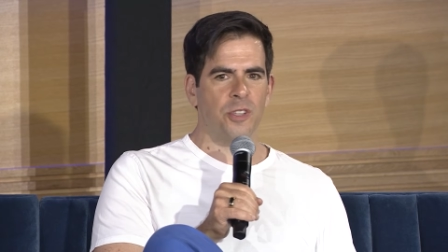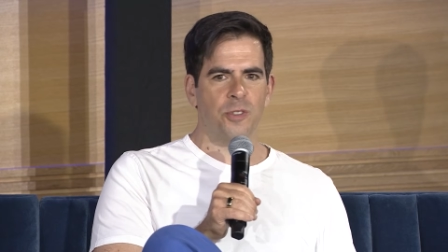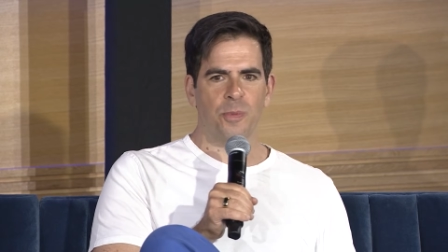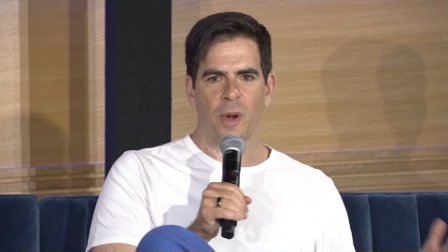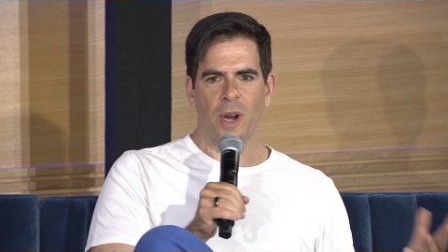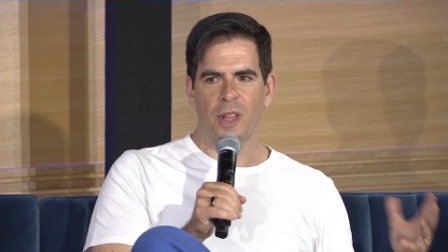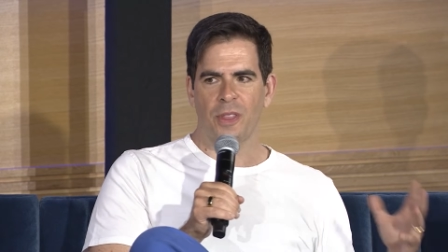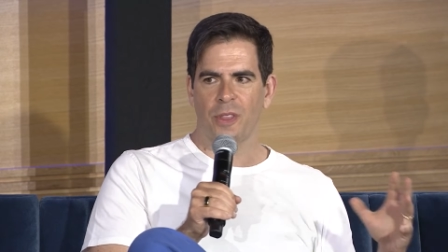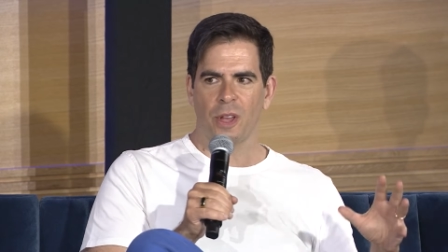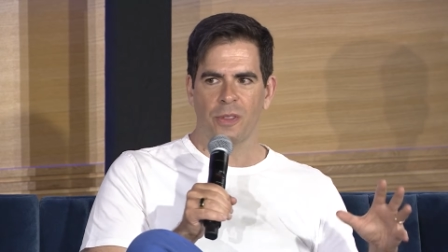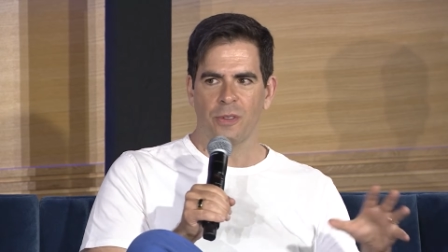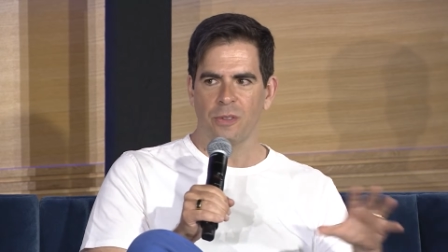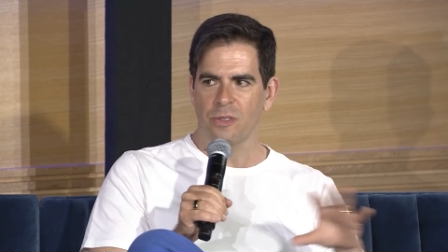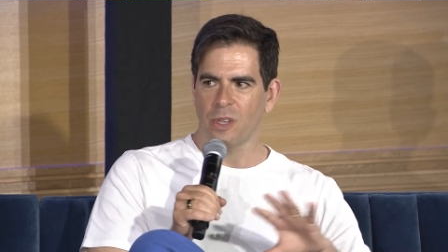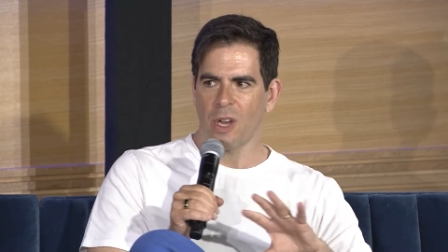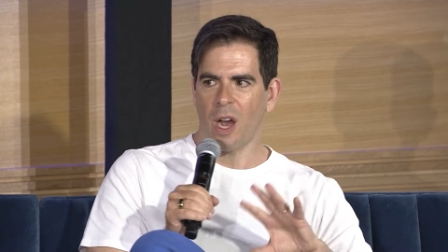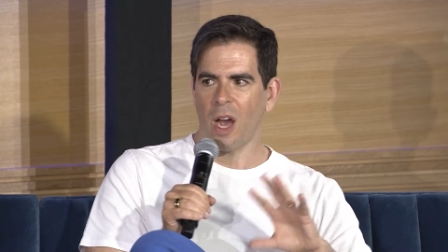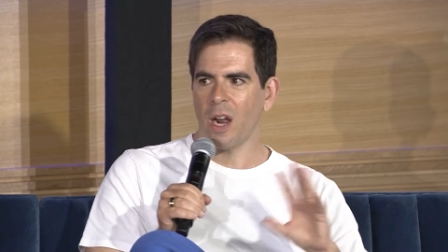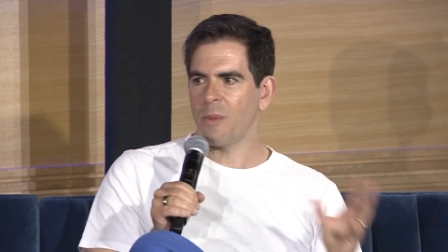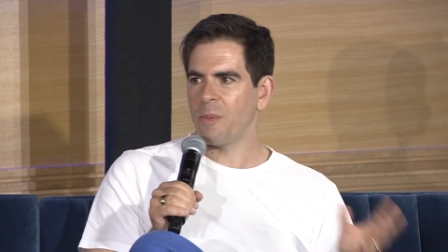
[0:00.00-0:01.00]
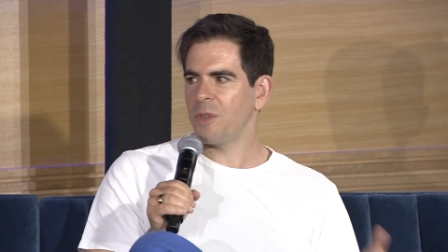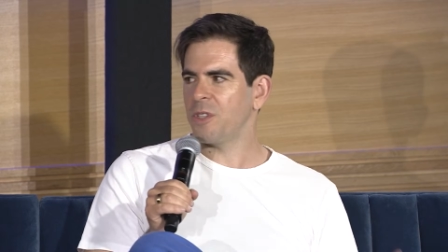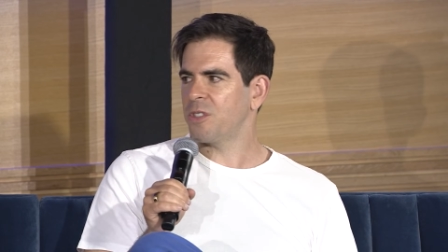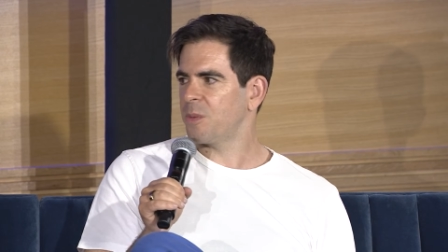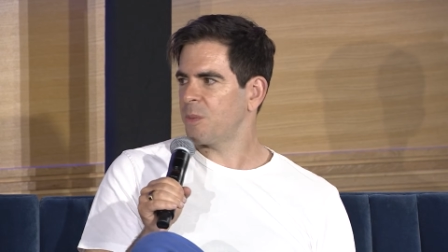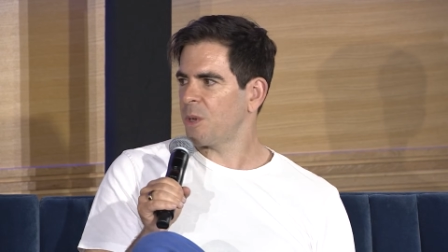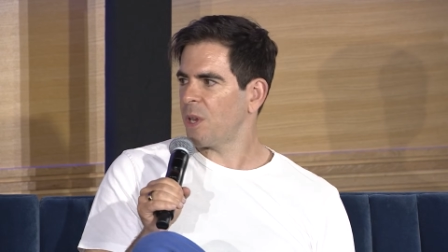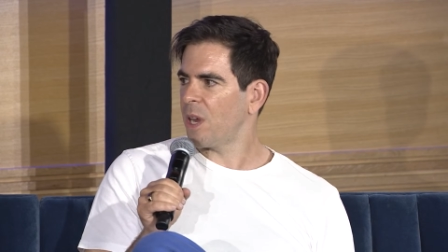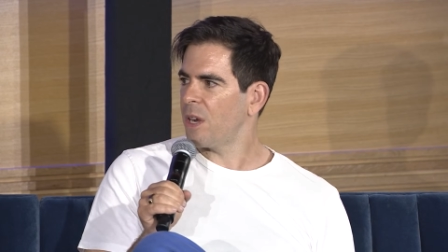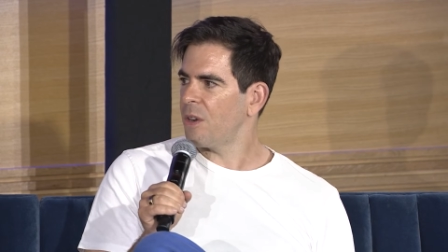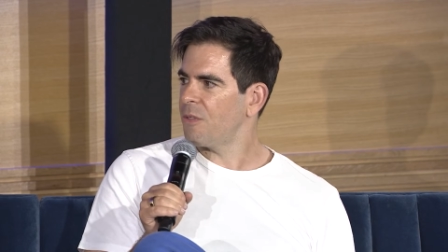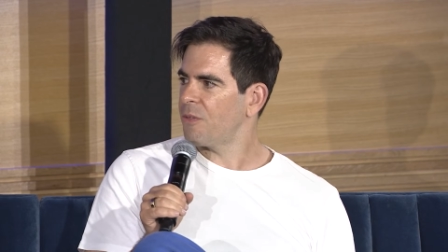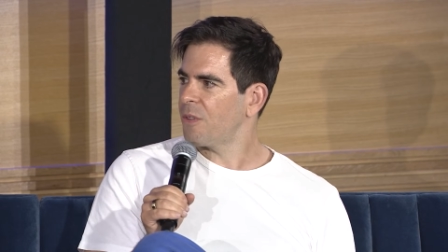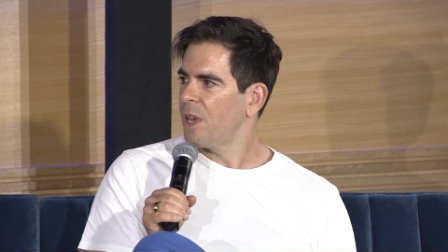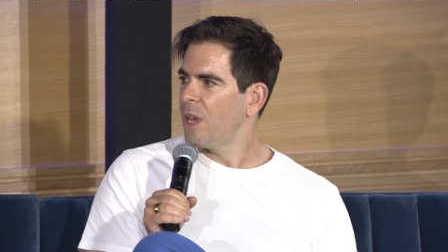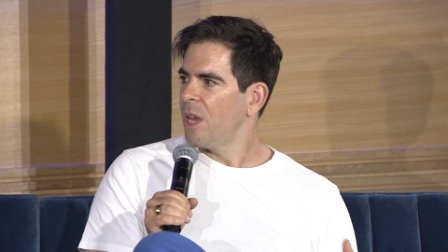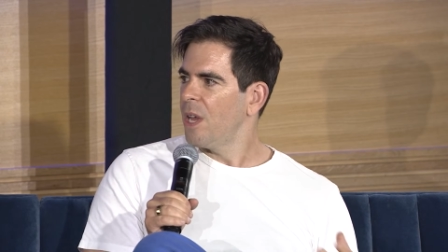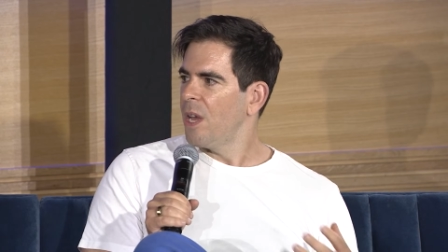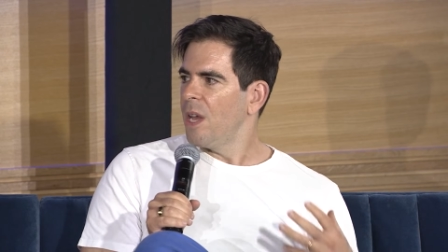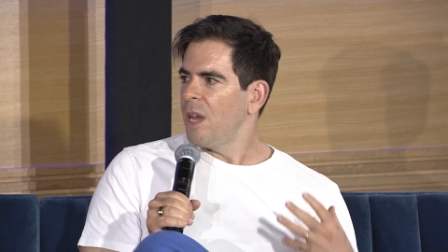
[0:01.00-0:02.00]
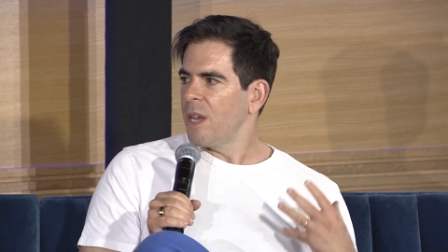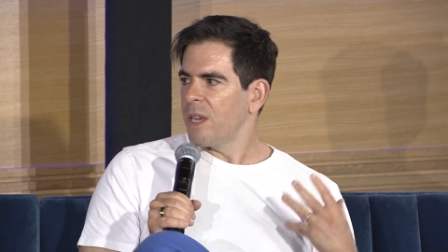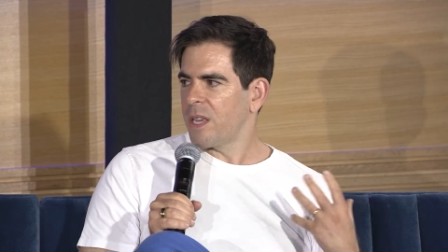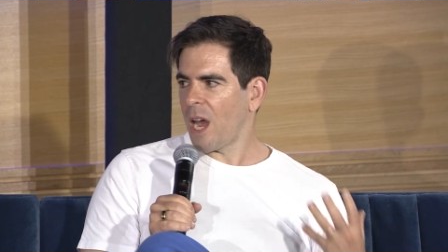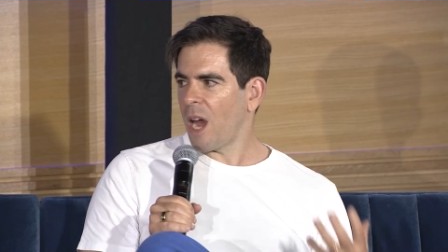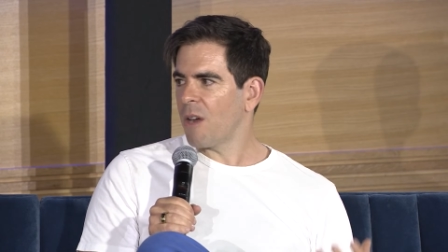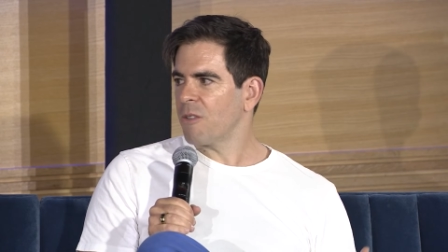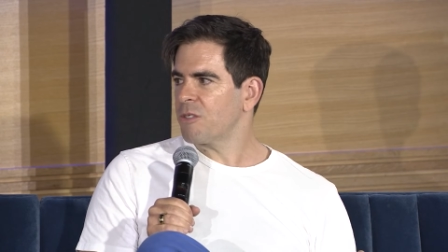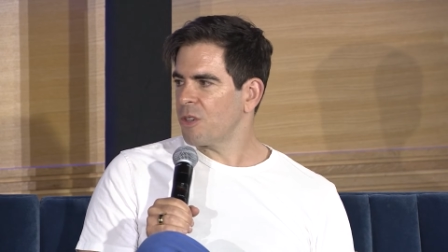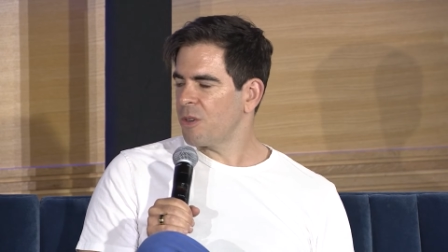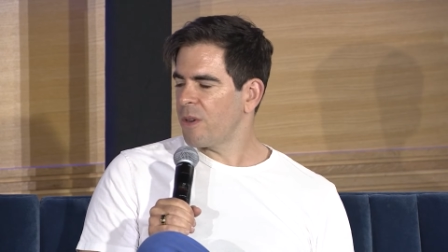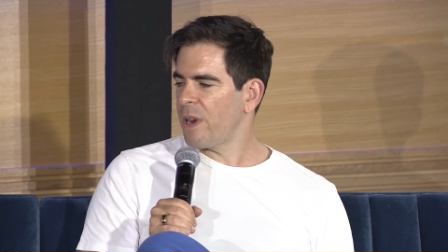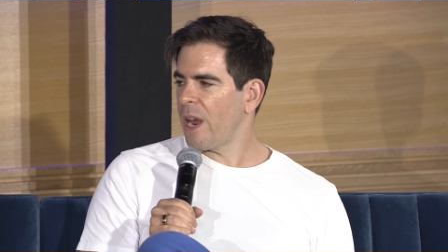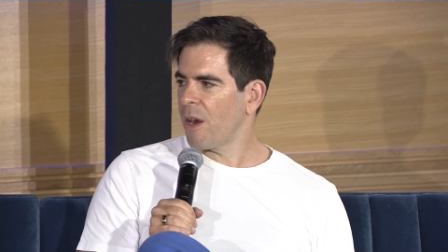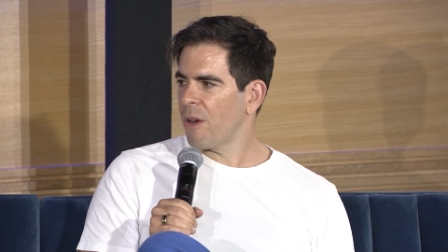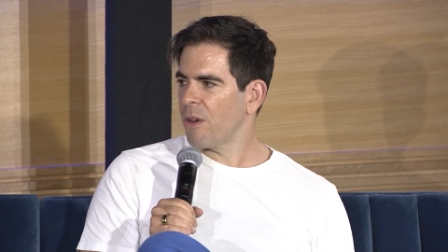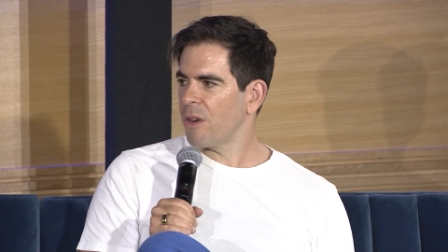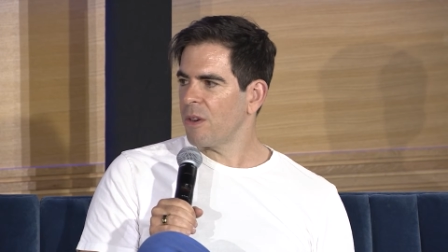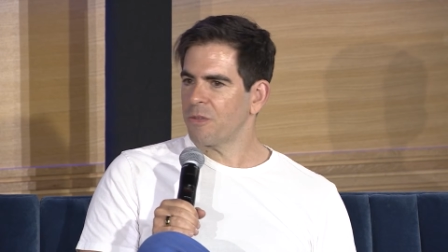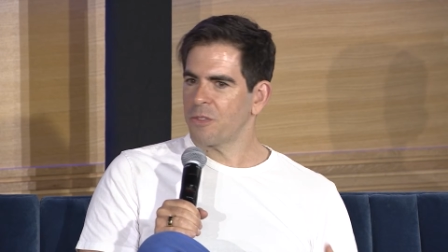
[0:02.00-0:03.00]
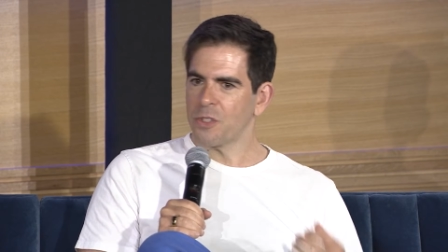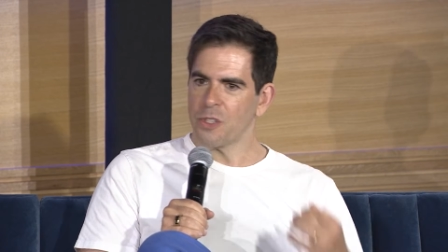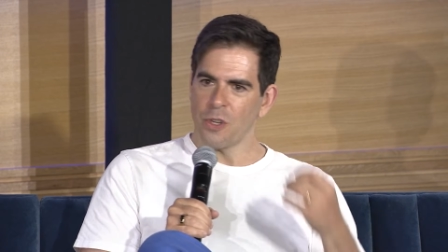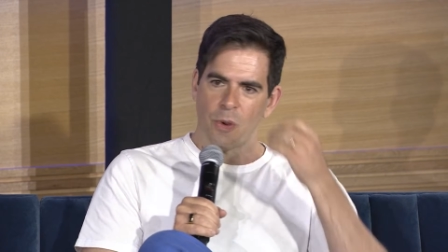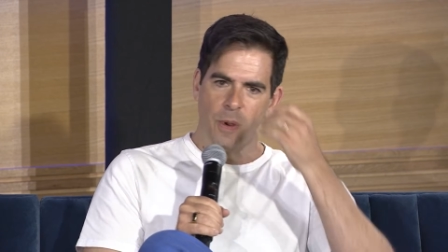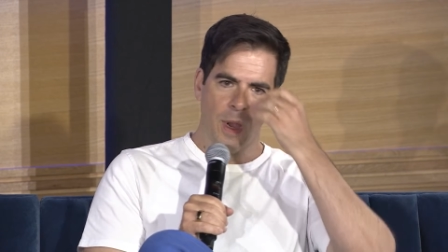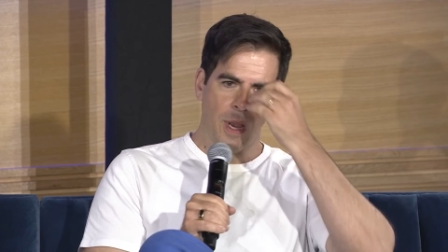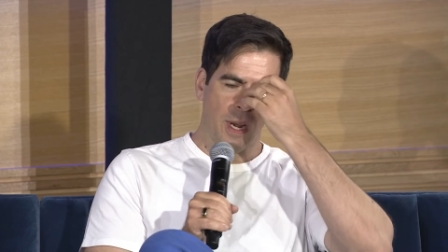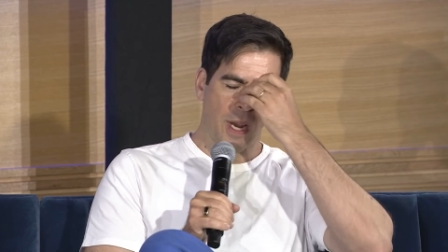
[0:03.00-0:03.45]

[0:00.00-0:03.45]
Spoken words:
but I thought there's got to be some kind of counter narrative to it.